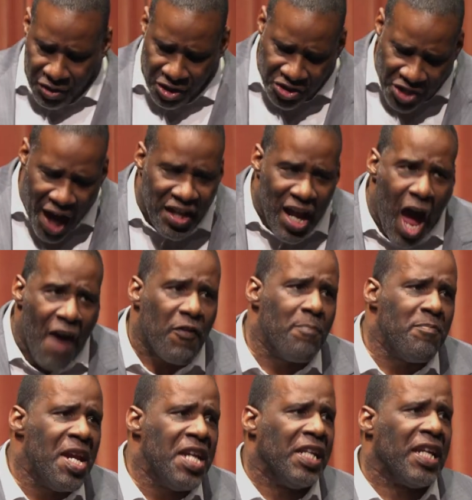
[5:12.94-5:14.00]
decided to have a
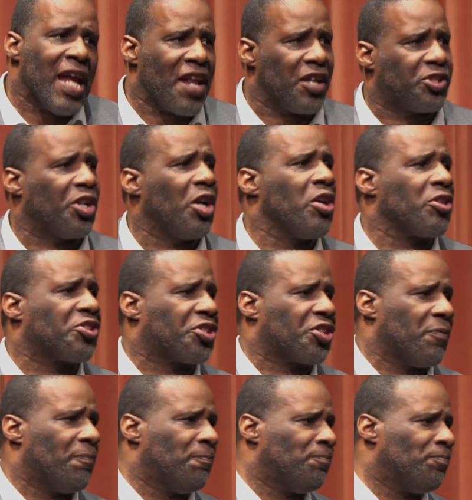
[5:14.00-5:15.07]
meeting at a church.